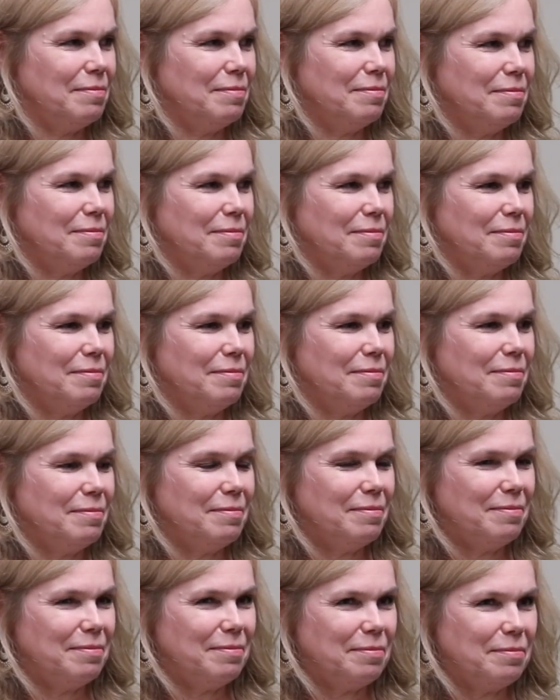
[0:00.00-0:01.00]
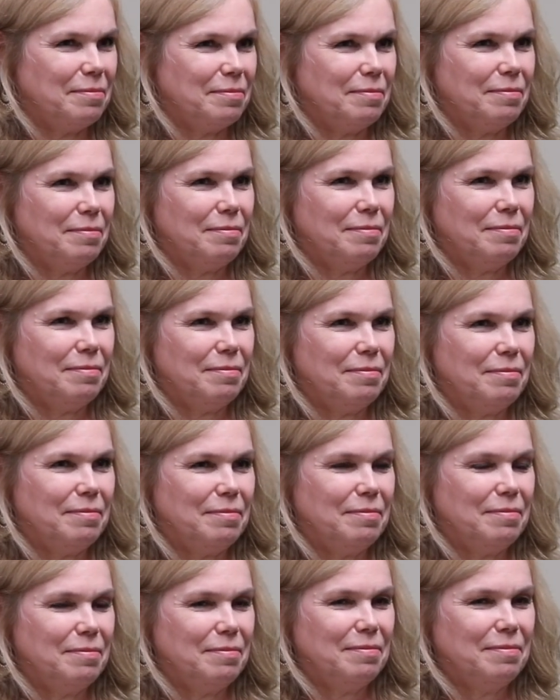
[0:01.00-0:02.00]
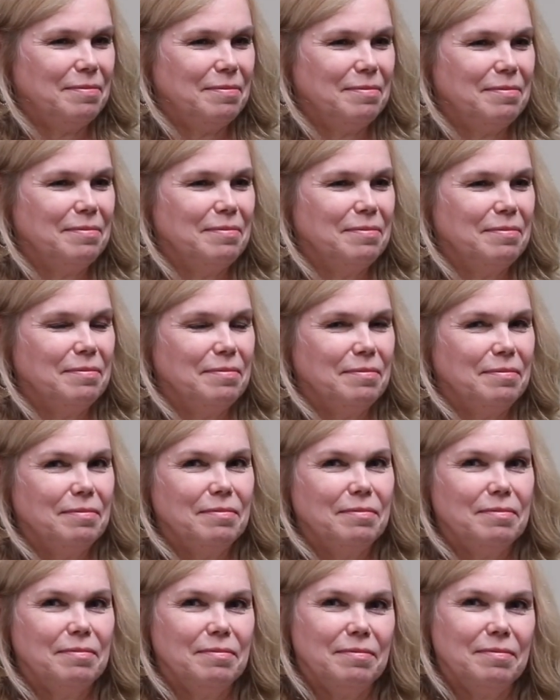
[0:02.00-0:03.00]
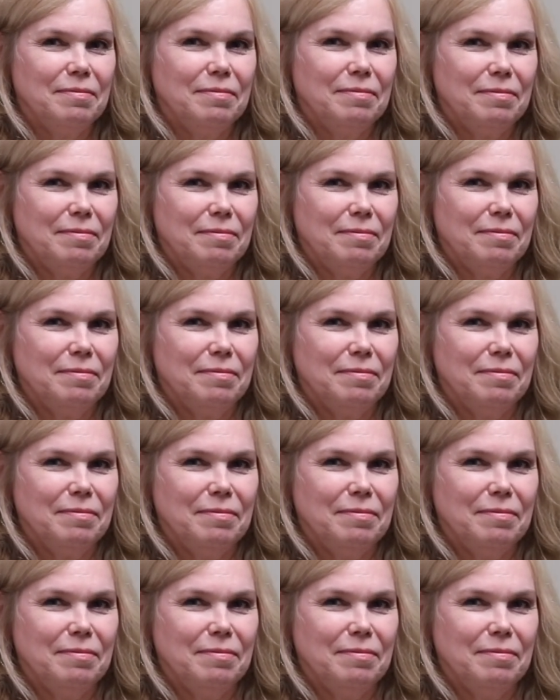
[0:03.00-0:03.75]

(silent)